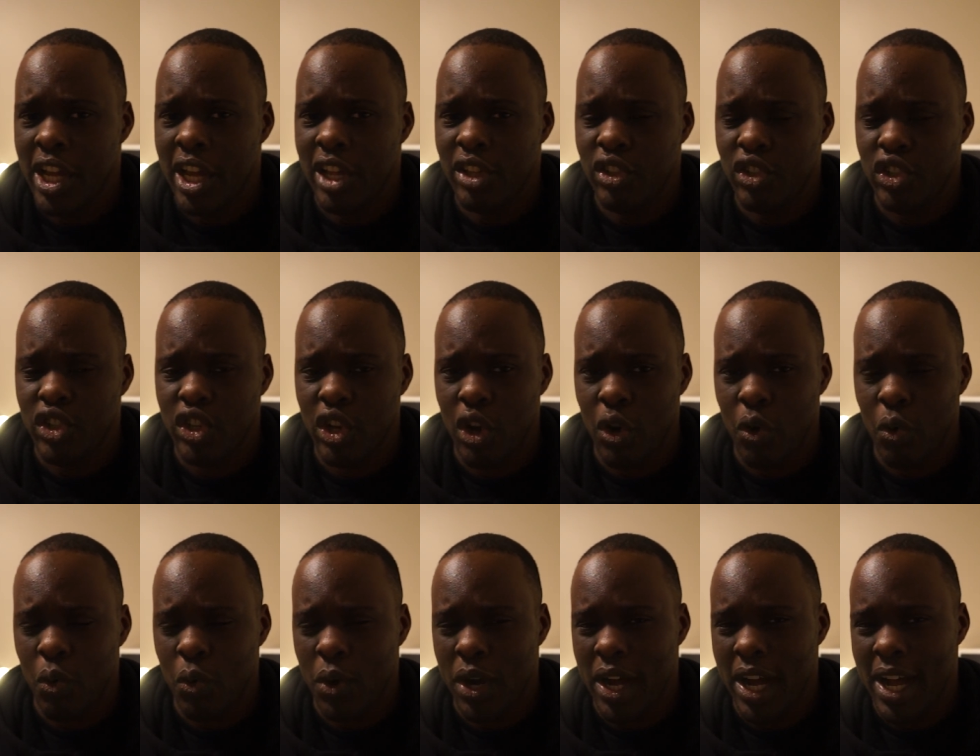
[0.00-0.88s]
And so
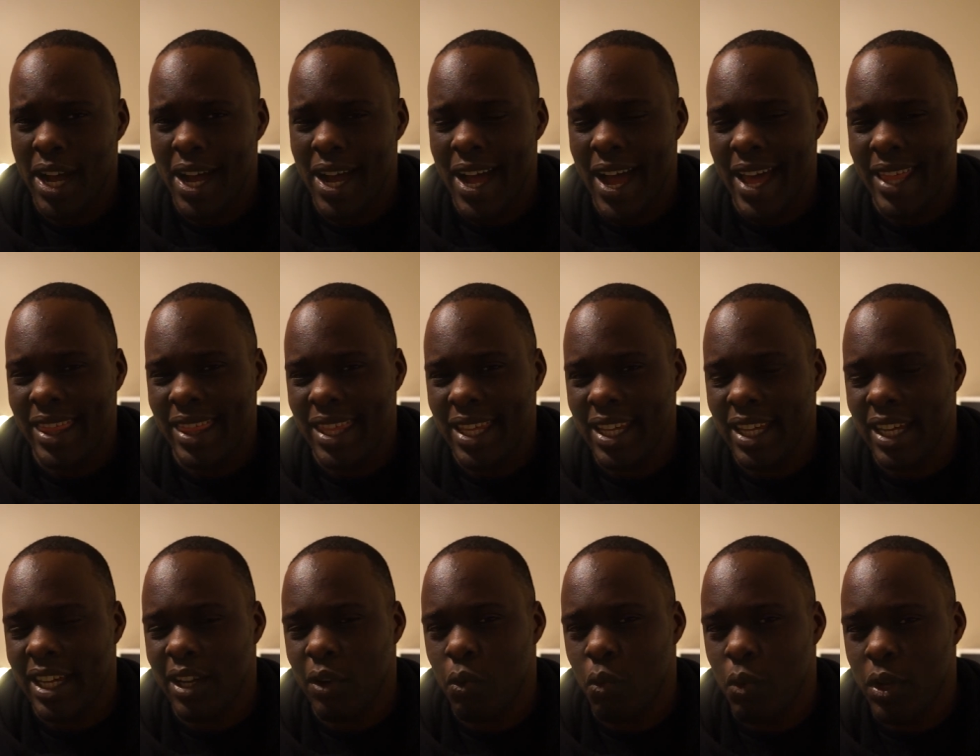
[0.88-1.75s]
uh, I
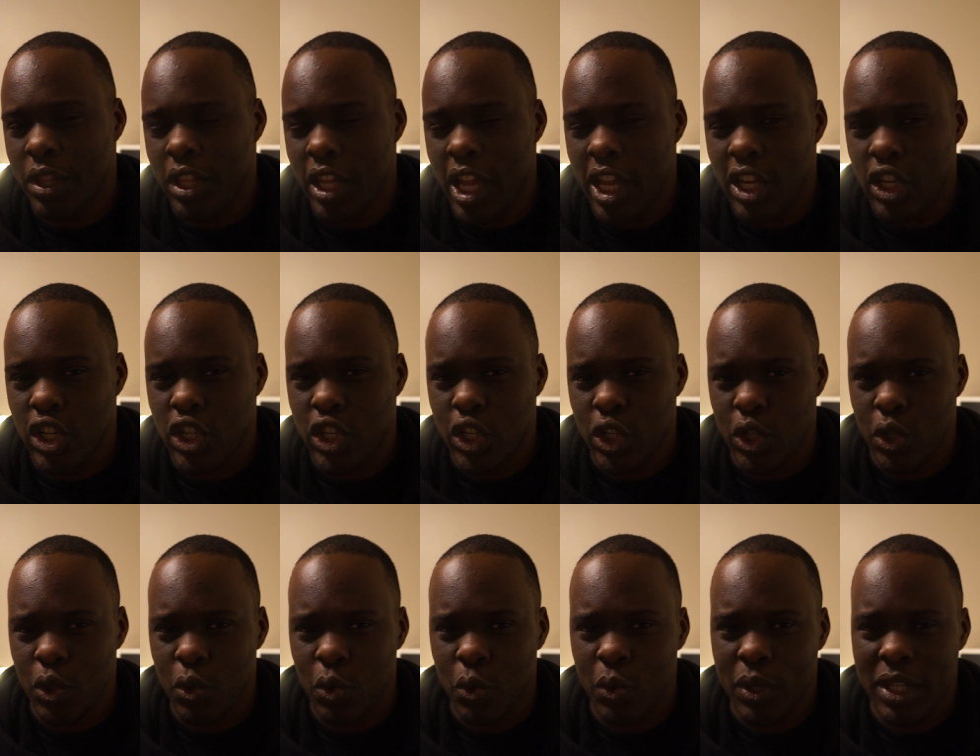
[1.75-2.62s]
think with a
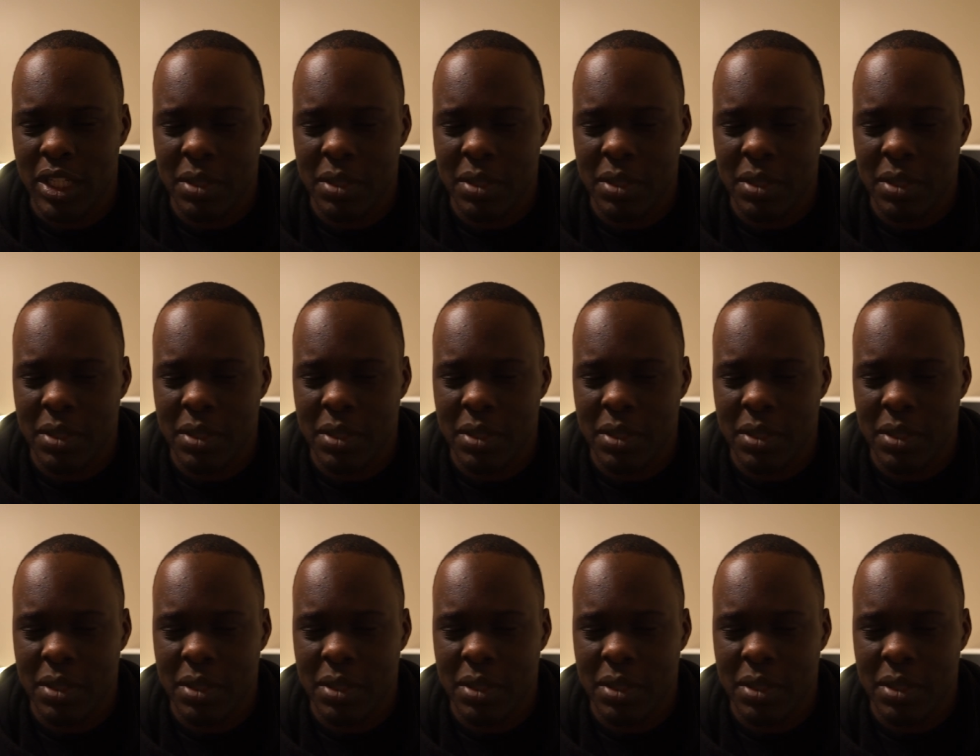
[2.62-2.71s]
shoe,